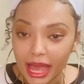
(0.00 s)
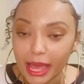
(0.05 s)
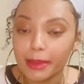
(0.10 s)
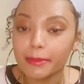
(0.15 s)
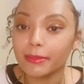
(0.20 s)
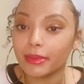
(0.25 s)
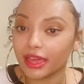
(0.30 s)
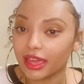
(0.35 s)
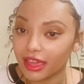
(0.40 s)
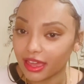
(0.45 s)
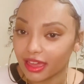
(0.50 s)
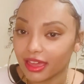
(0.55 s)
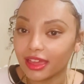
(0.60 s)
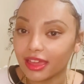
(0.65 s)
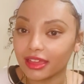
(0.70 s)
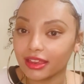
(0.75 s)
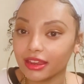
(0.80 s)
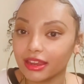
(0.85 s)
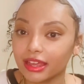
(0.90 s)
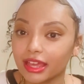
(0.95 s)

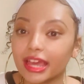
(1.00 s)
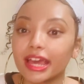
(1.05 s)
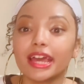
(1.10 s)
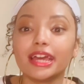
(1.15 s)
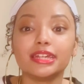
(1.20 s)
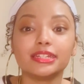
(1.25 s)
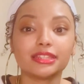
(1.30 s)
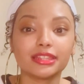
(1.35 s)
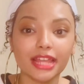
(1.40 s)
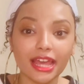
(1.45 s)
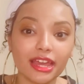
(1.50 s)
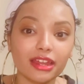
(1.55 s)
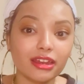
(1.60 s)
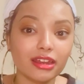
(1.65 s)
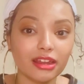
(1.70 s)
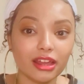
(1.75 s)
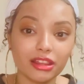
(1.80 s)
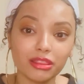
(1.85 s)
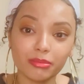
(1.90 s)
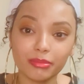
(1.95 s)
man is letting
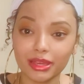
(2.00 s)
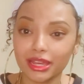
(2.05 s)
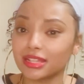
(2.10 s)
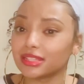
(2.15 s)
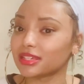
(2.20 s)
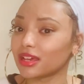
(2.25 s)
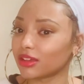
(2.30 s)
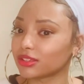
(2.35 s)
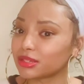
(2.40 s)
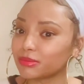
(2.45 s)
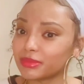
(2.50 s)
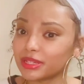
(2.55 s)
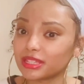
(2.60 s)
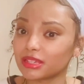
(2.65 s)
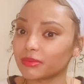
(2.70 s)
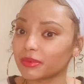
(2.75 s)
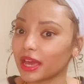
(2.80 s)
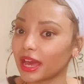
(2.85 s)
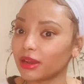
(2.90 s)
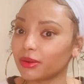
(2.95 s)
another man talk to me
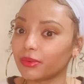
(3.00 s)
some kind of